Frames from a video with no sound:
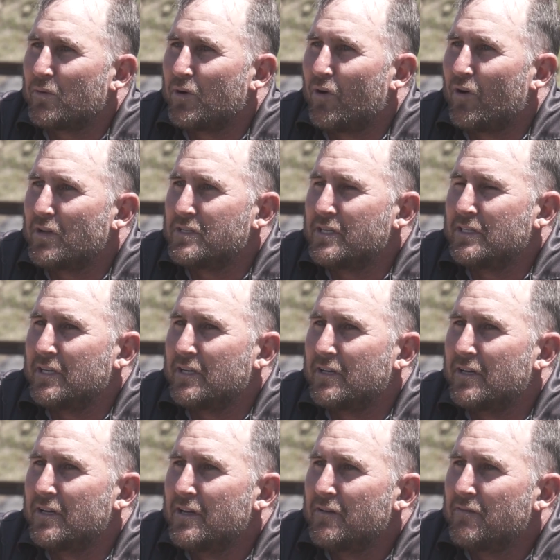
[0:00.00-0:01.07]
Guys in your
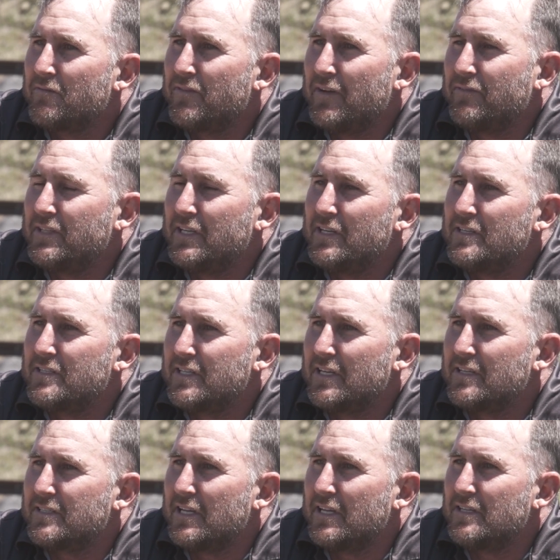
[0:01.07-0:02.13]
50s,
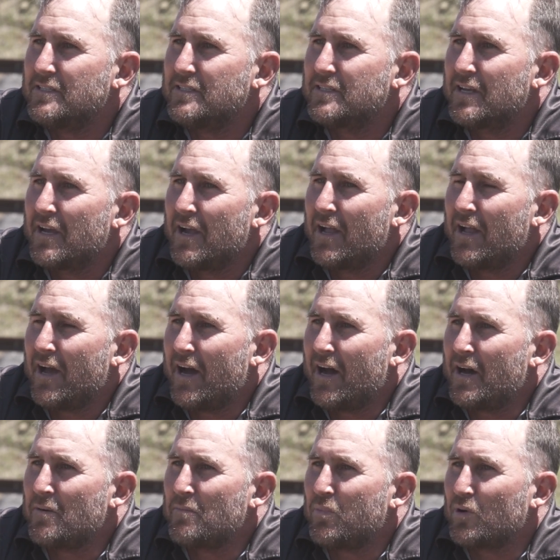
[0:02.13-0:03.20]
60s,
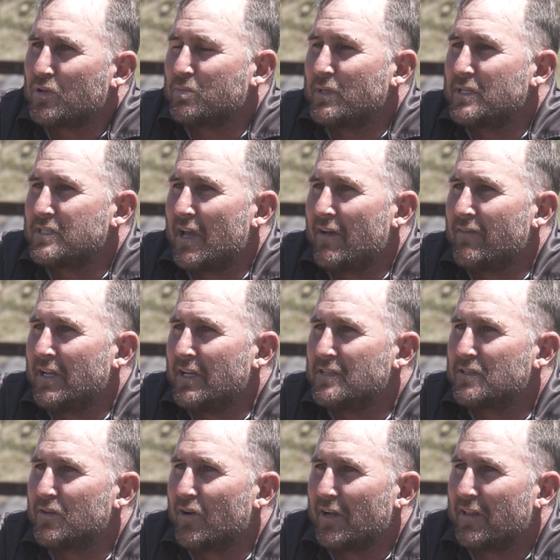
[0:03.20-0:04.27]
possibly 70s,
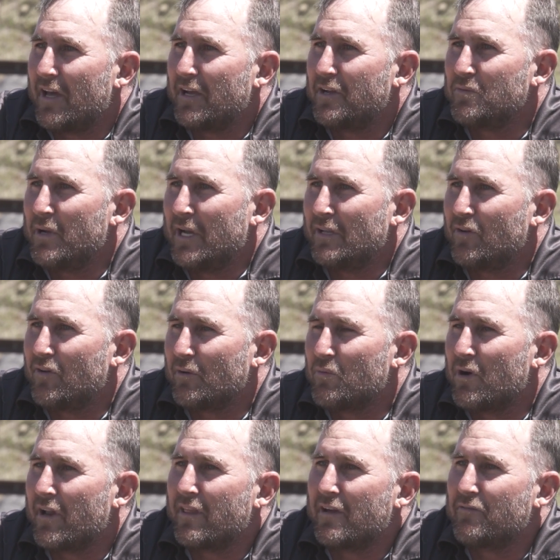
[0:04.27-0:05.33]
like they could have been like
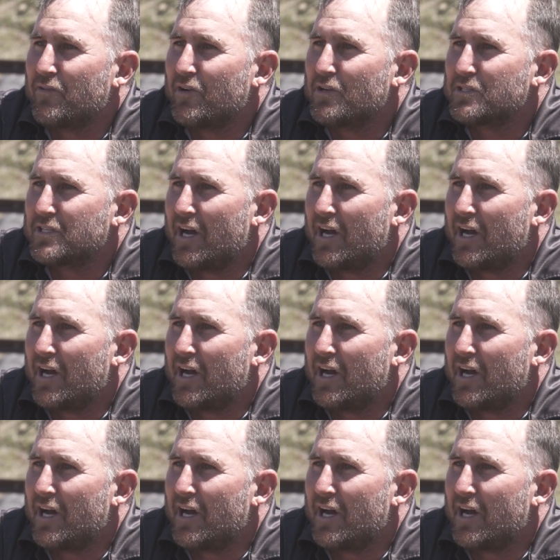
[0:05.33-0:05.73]
one of their first